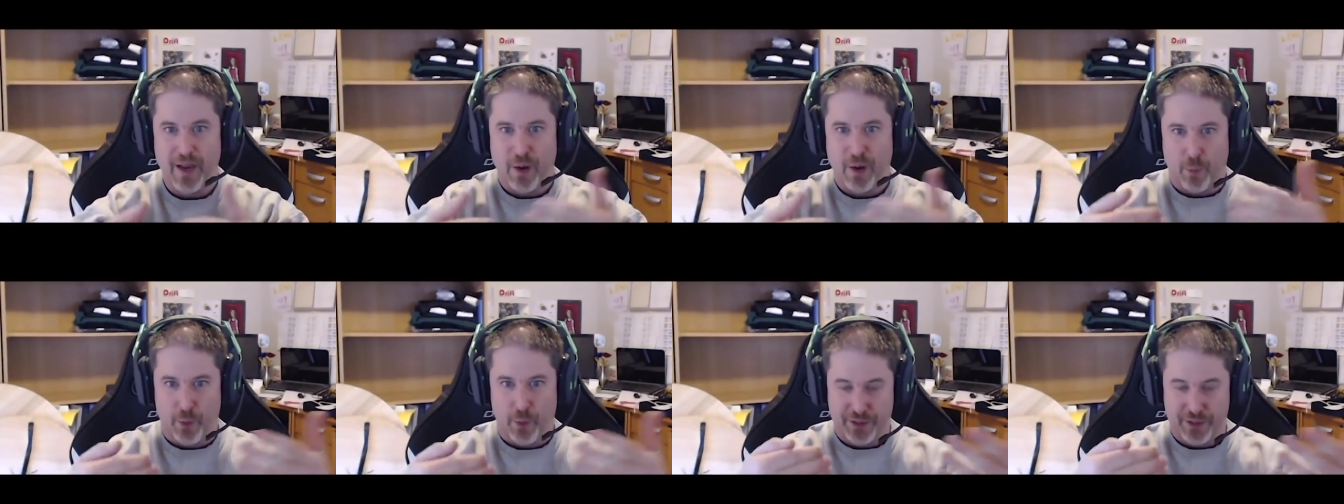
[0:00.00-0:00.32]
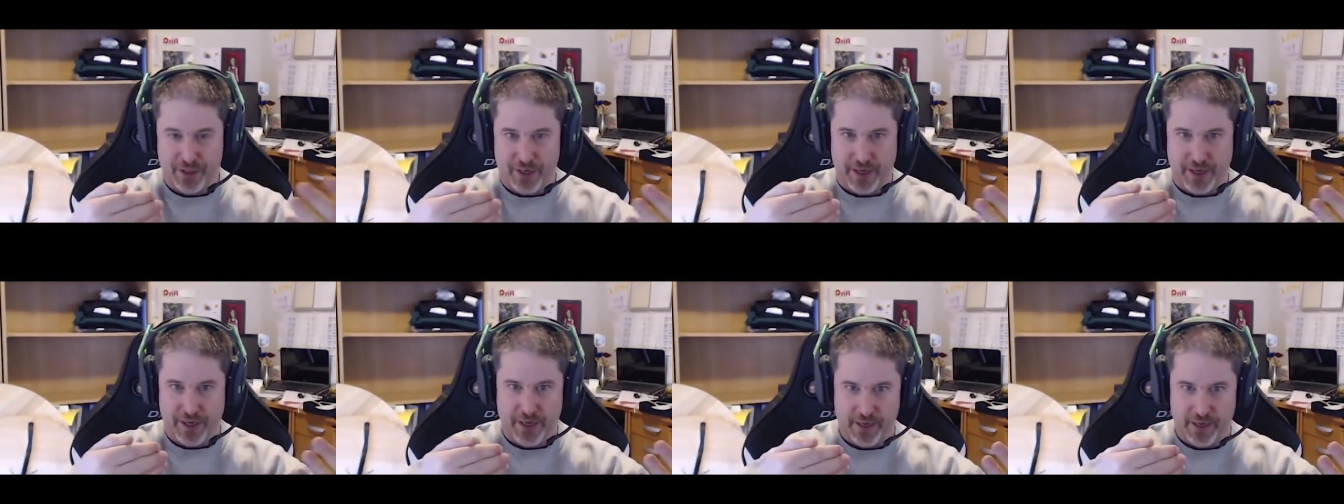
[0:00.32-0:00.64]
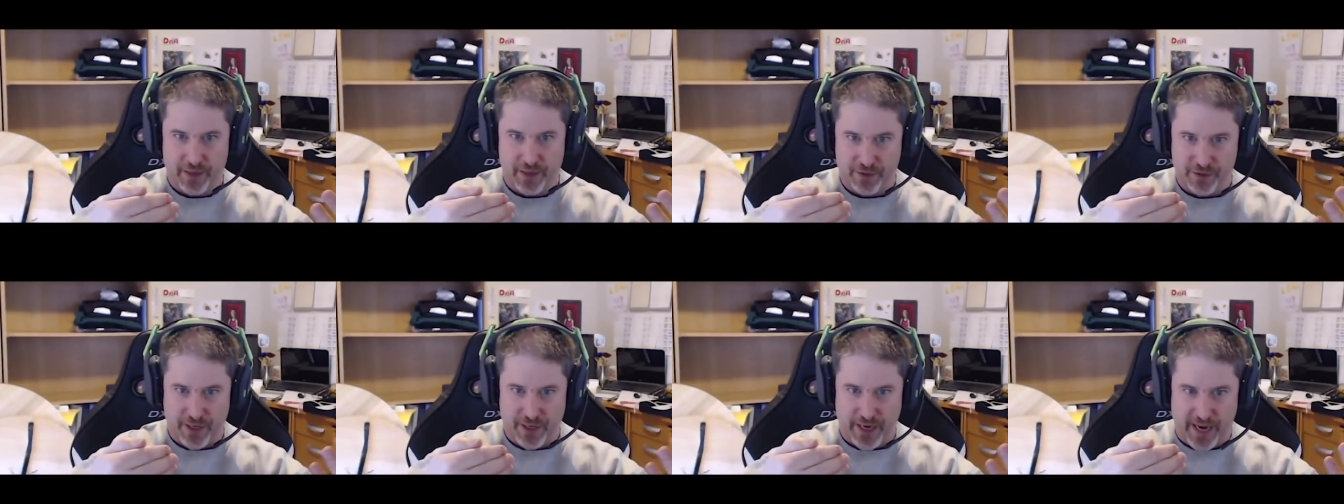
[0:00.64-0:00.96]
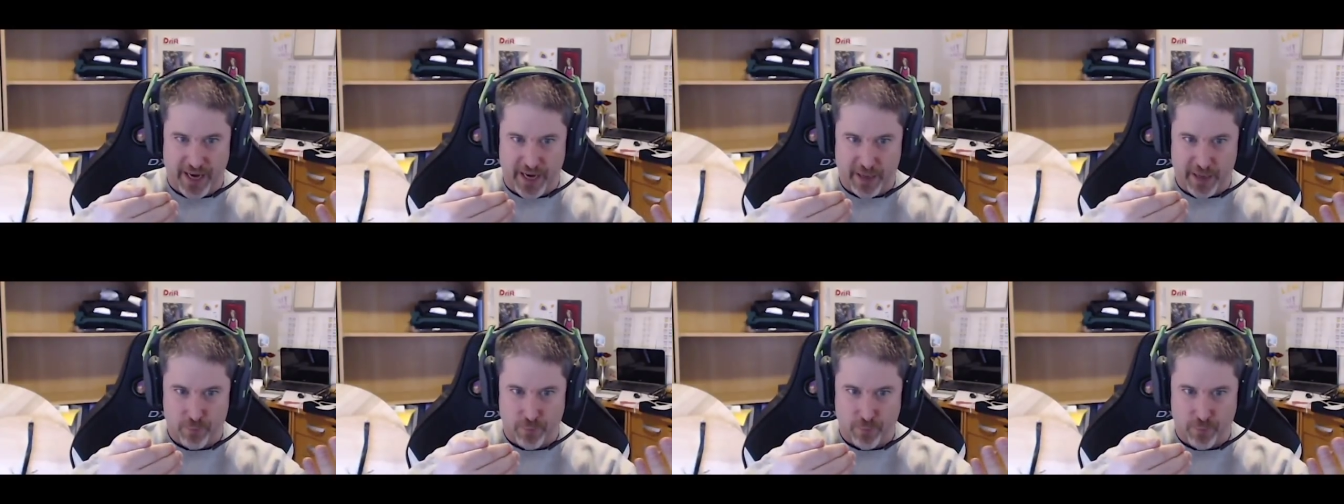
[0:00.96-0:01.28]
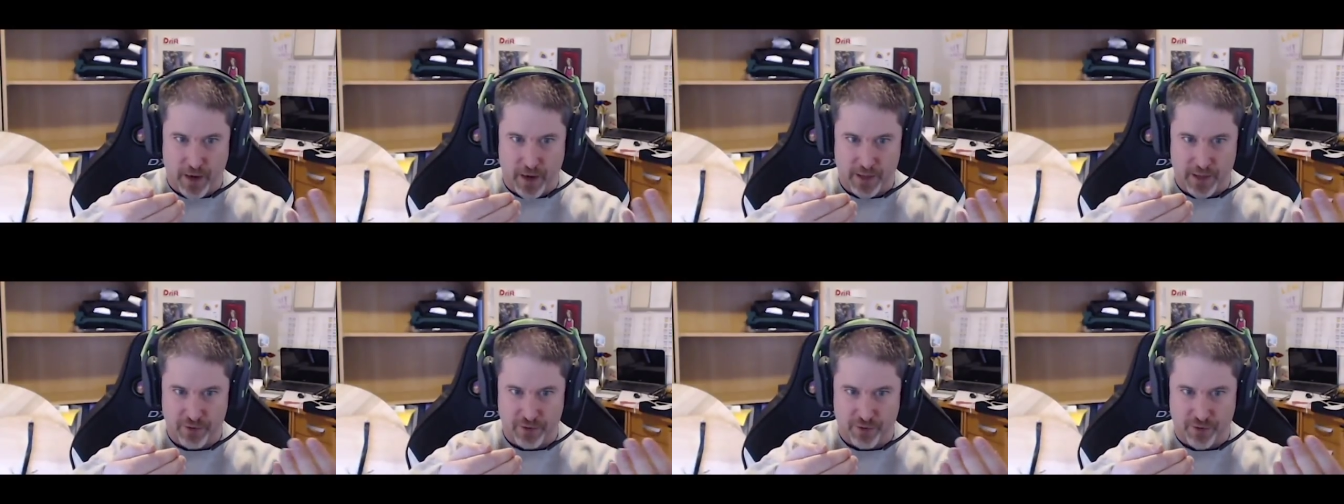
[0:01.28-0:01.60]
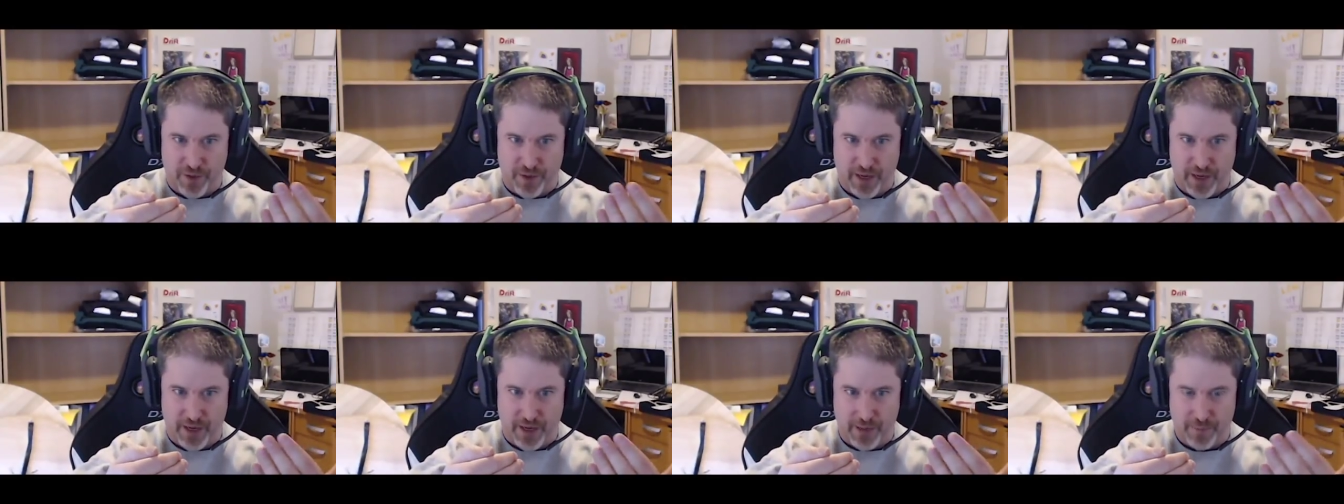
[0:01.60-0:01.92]
which is he runs
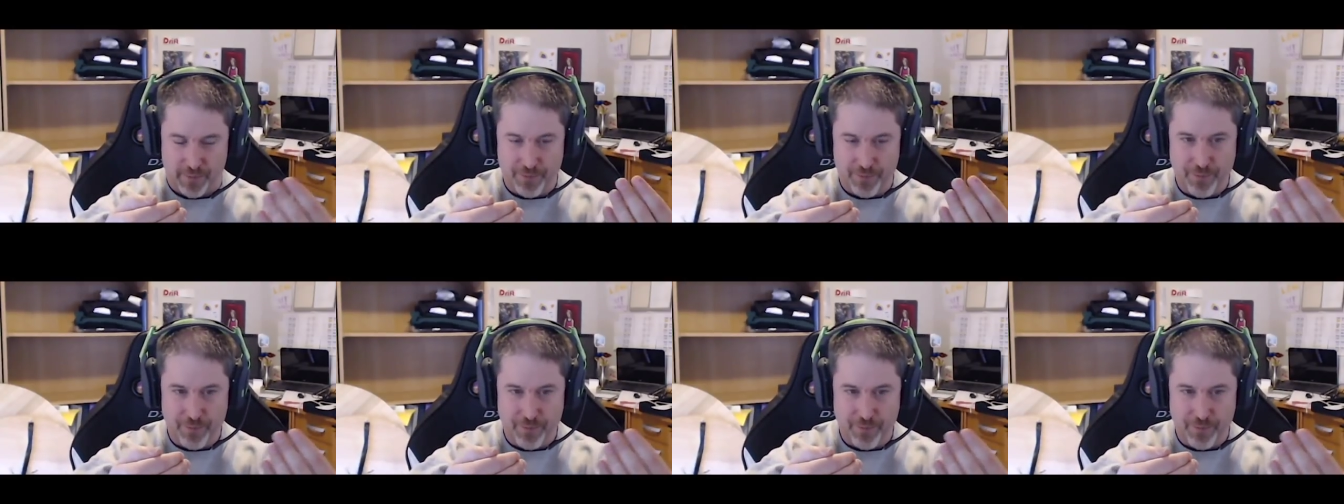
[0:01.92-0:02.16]
the